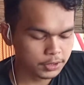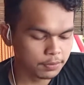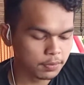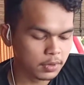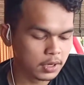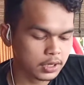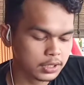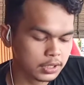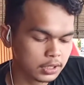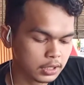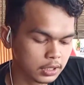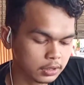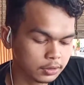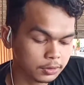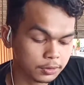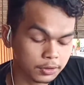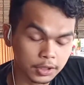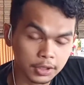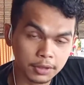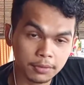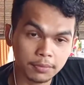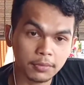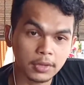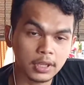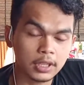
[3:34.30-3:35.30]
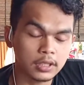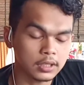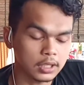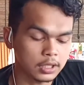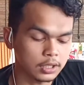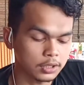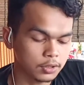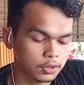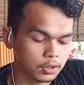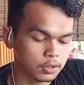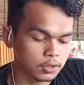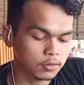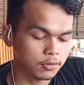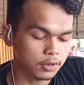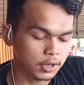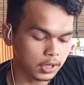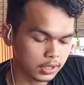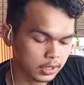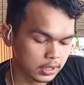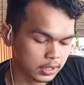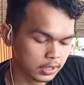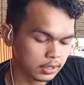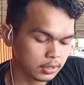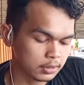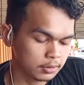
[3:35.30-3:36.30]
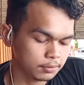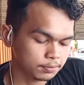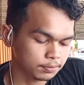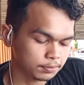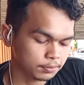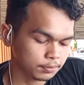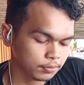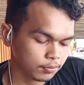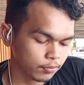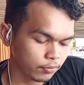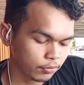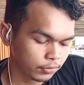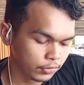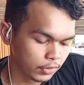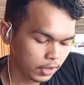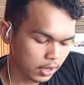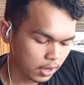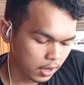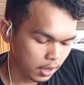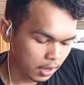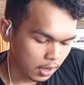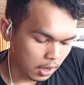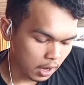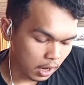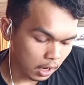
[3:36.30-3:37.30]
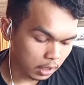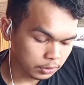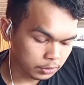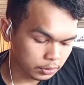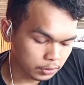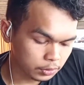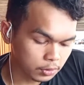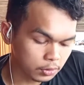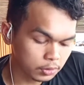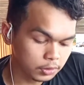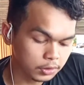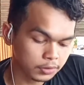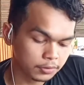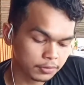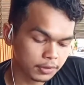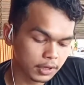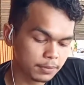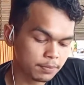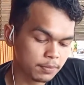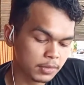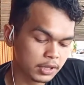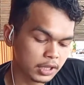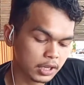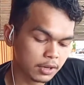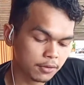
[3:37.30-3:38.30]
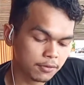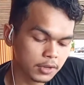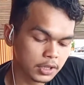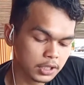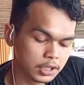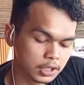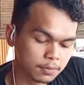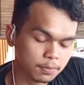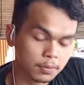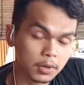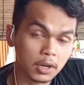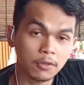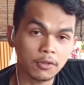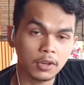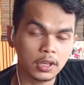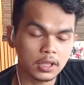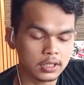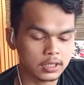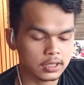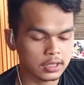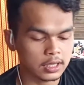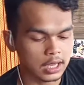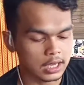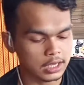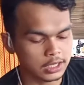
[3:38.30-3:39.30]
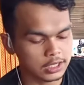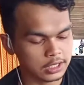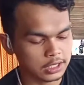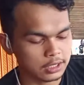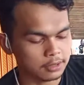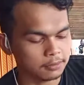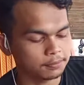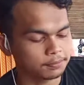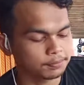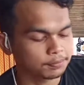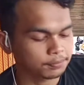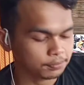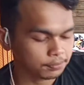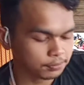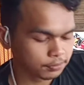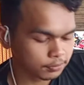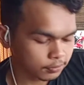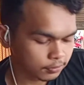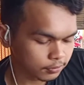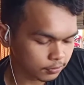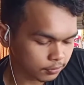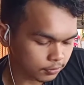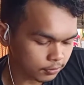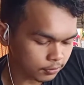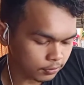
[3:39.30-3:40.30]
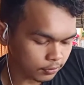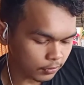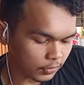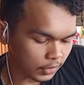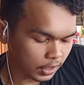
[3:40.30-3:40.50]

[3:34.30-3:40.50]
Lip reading: with more special treatment in 2 weeks. How to cultivate betta fish spawning stage.